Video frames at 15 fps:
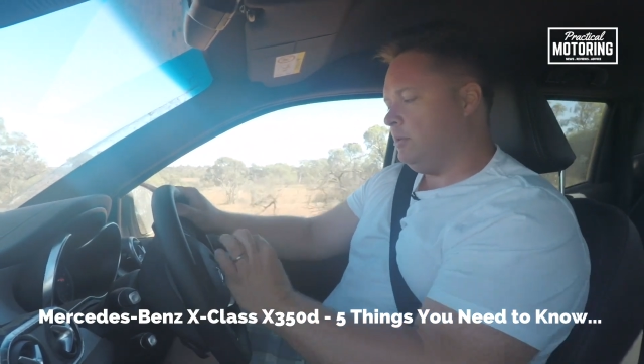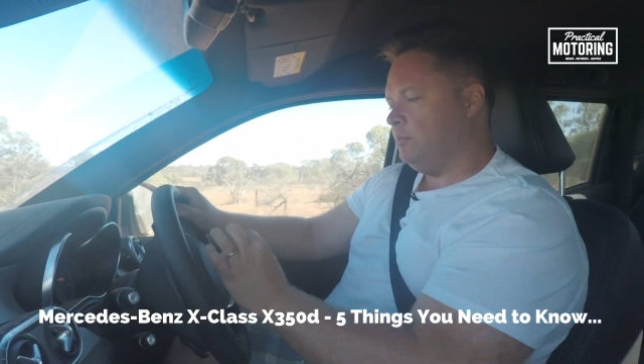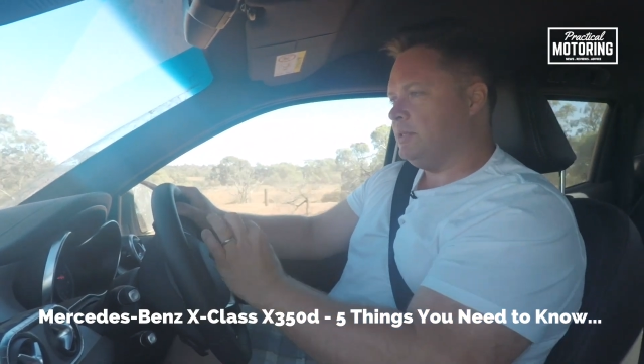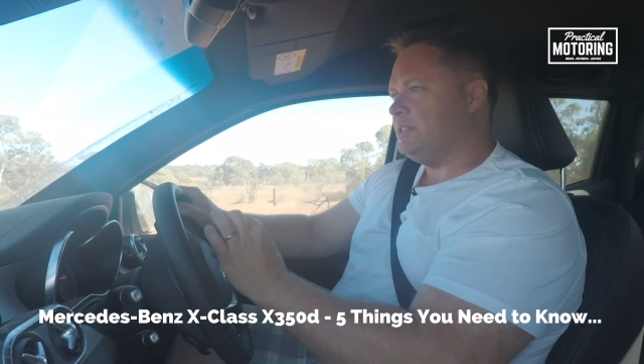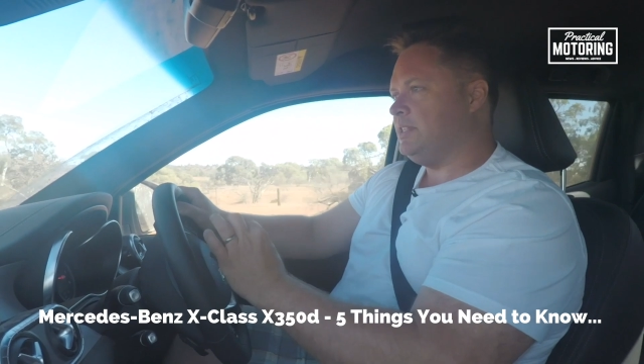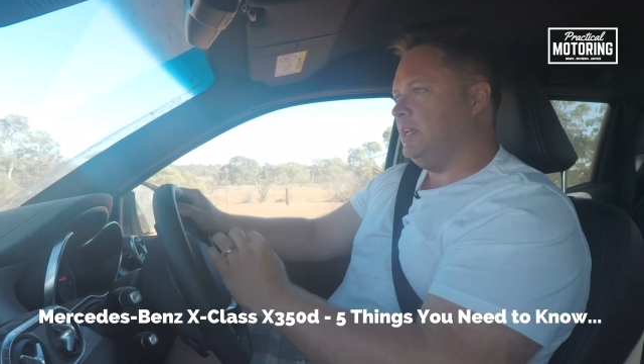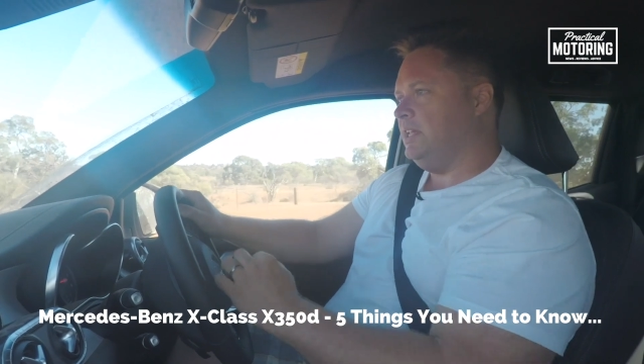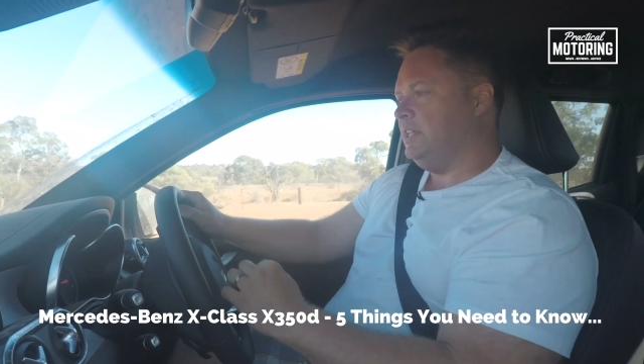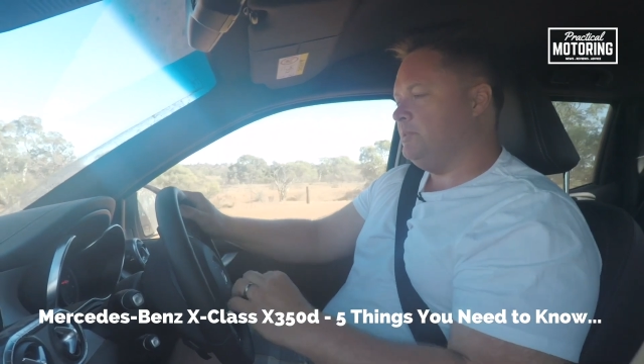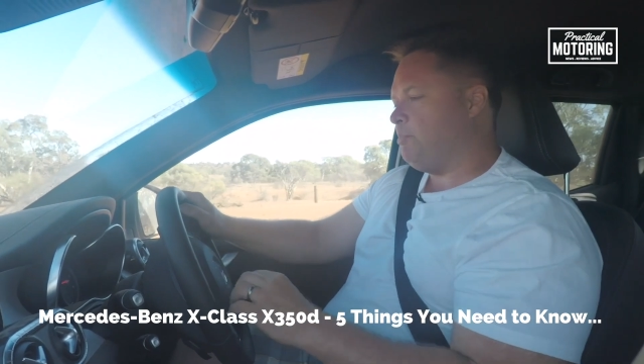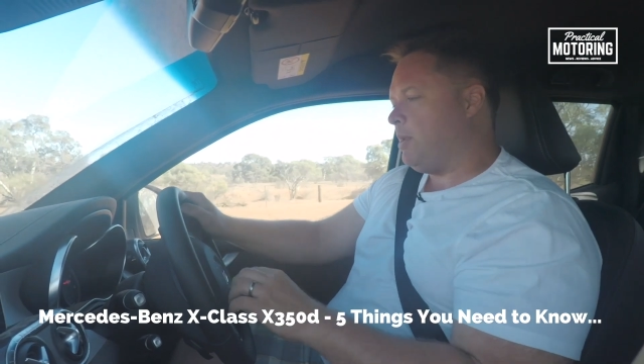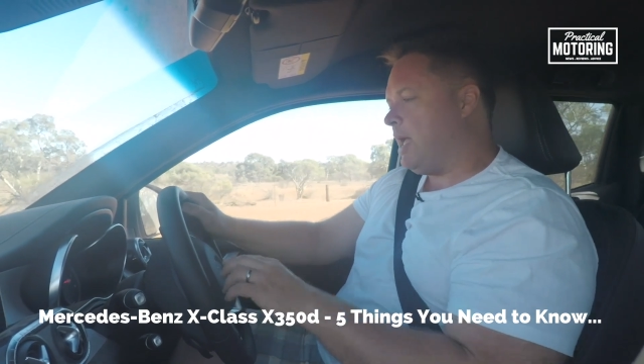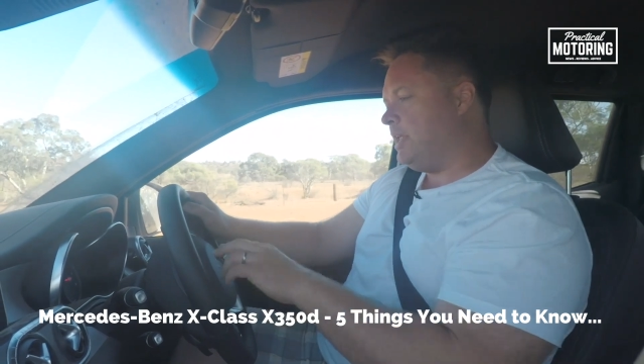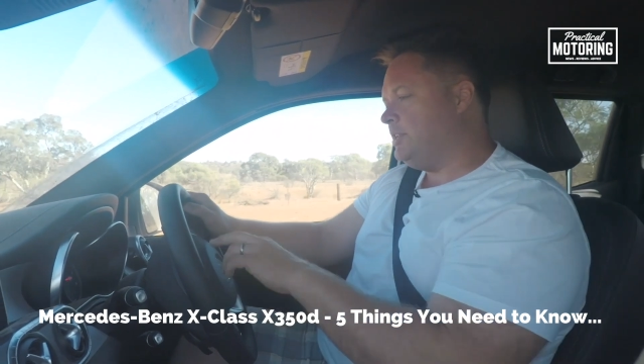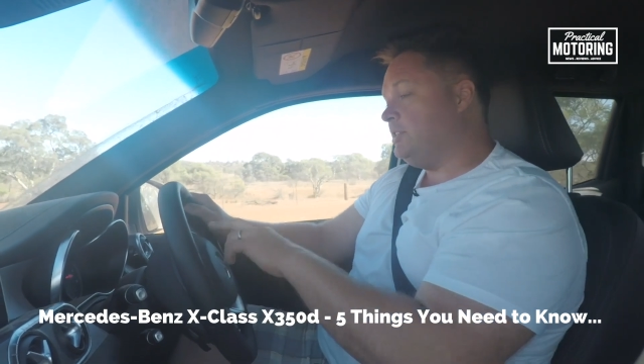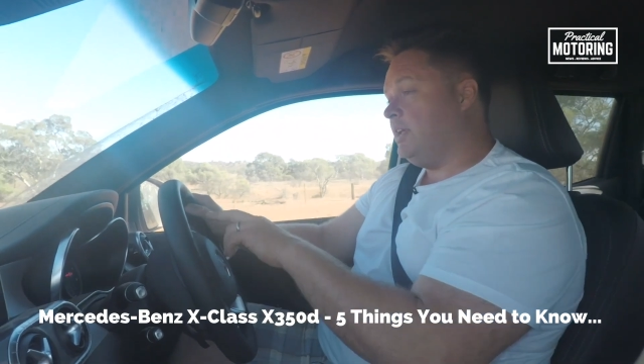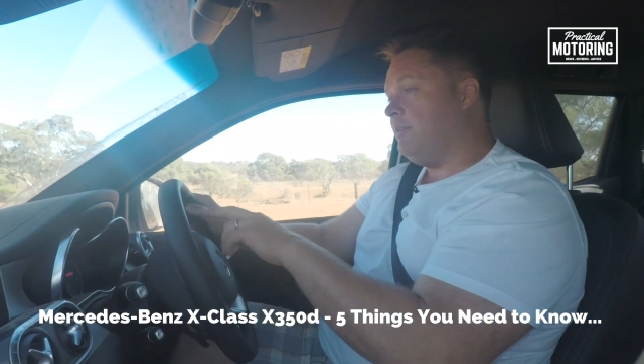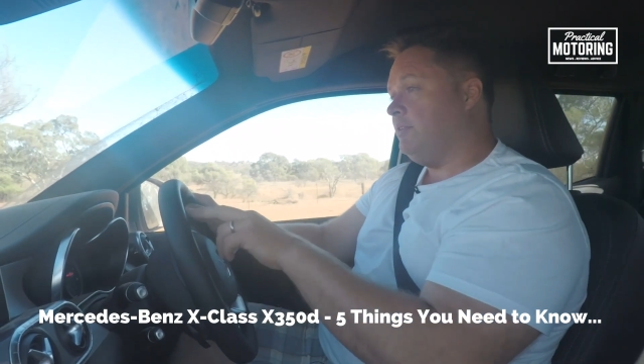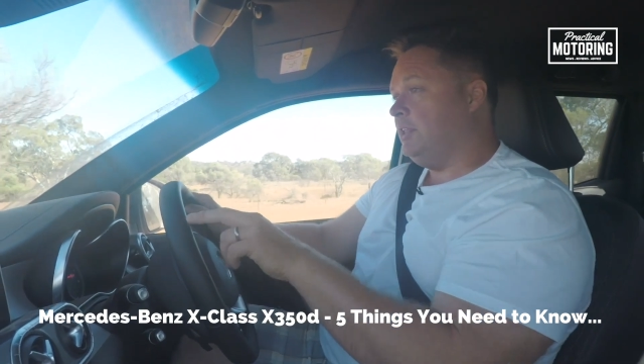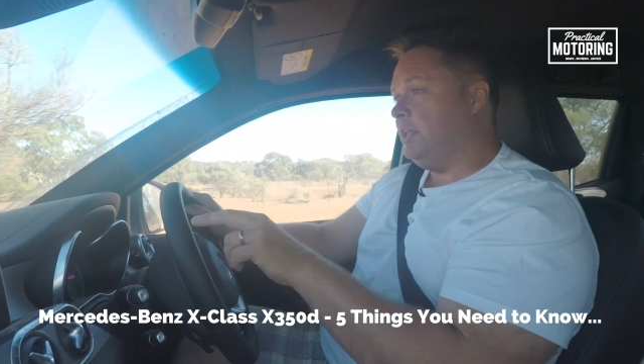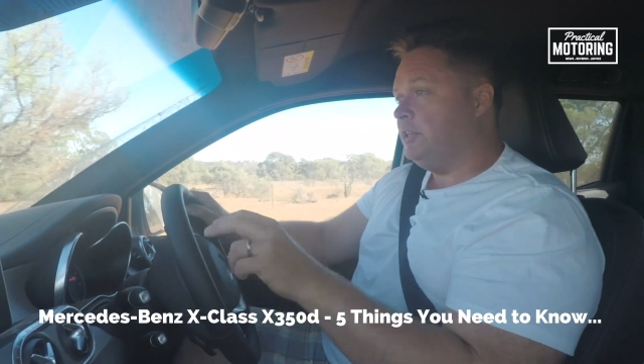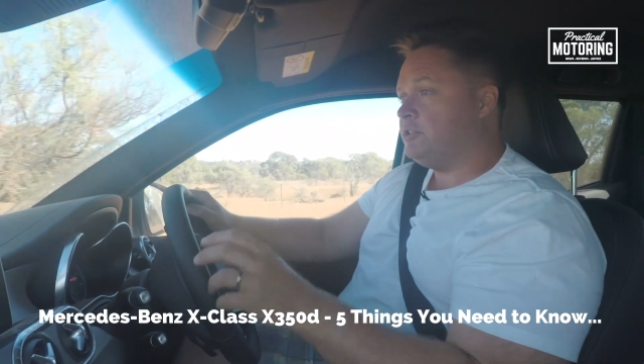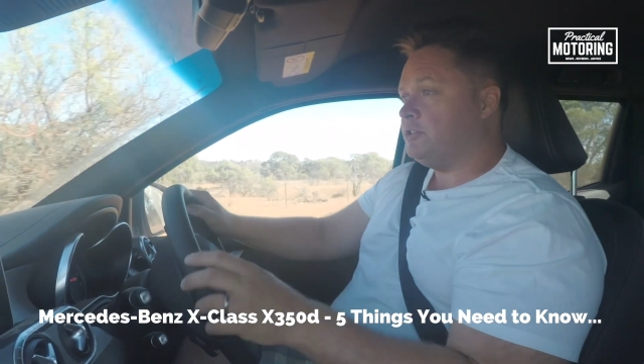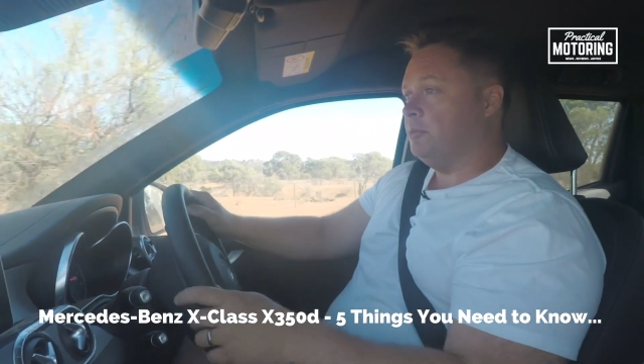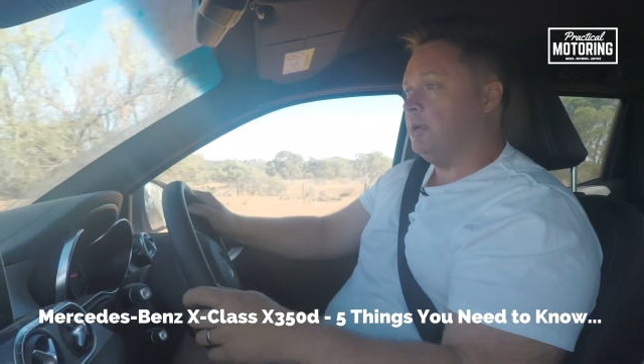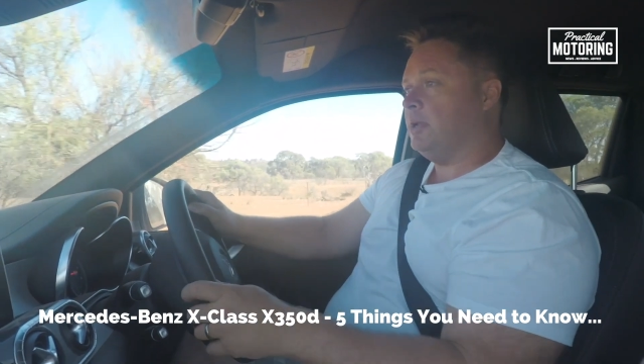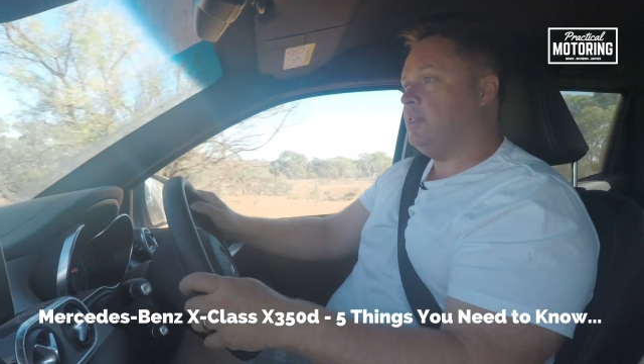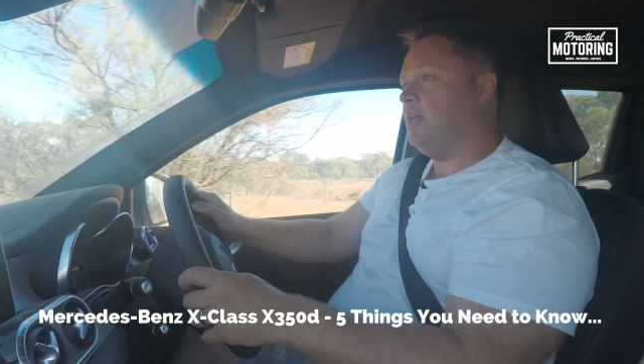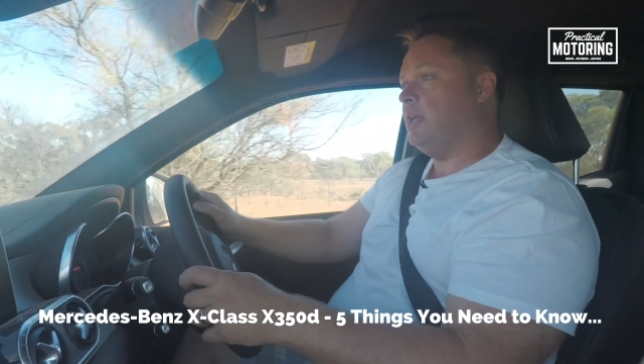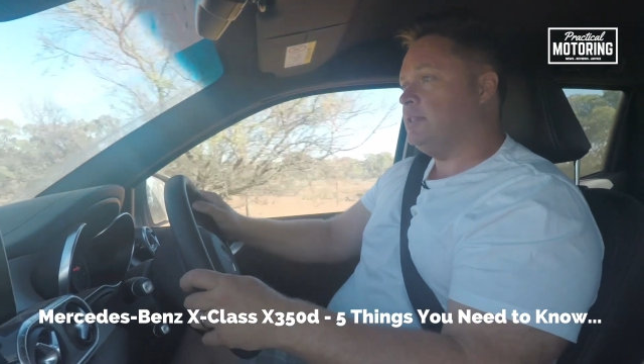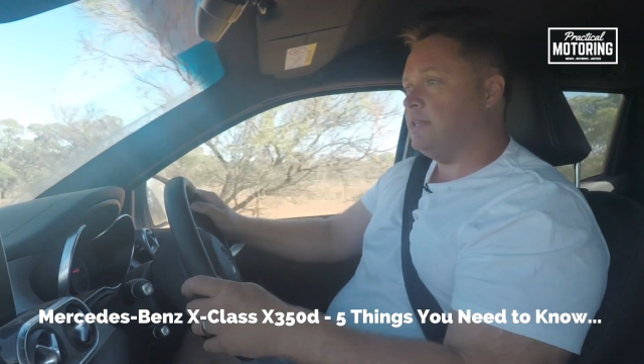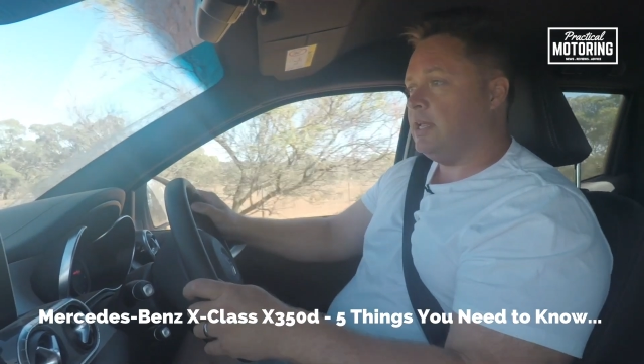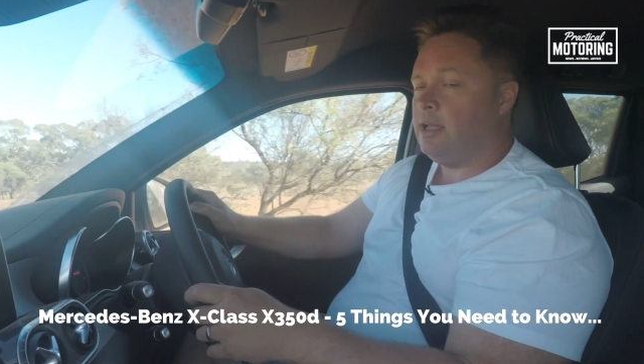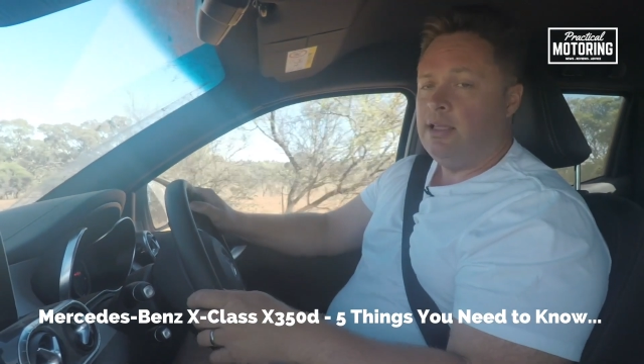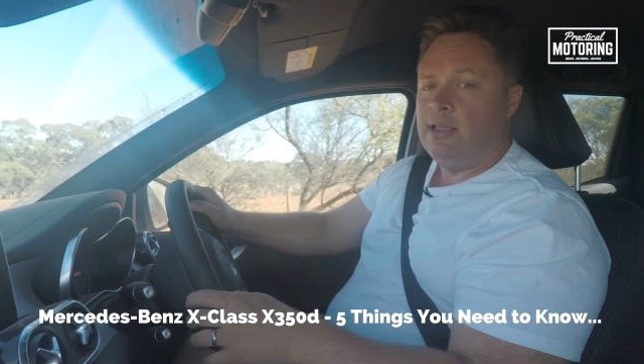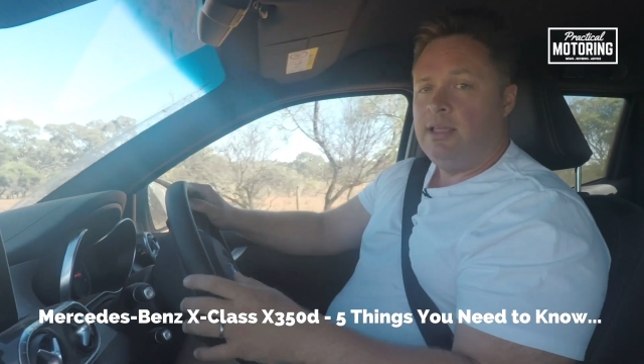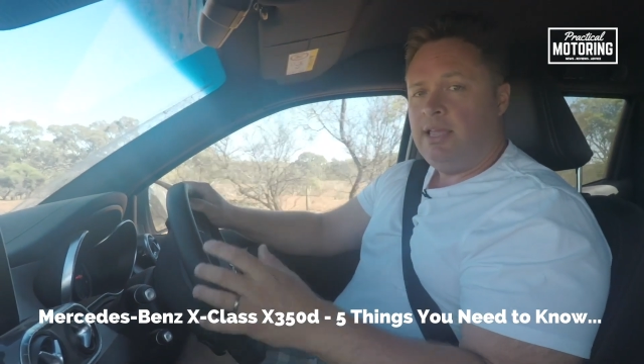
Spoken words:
the Mercedes badge and even the instrument cluster